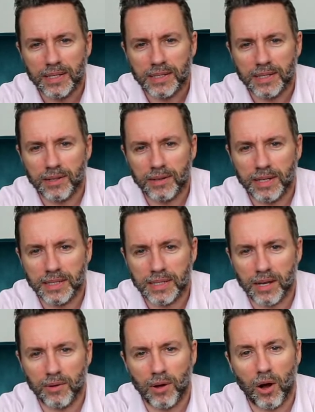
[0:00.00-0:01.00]
So let's
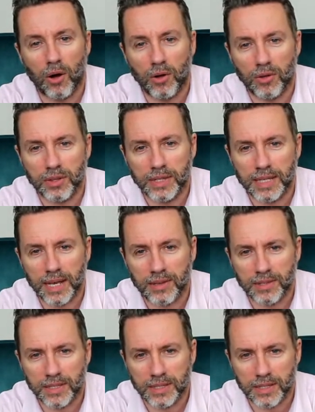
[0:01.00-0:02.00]
go. Oh, now
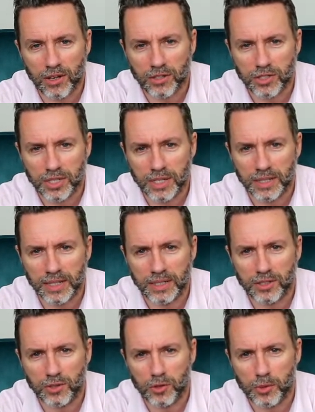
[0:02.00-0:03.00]
the last thing I need
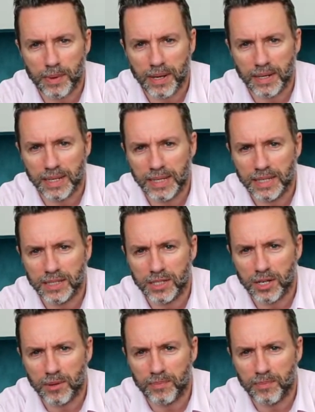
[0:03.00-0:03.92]
to talk about is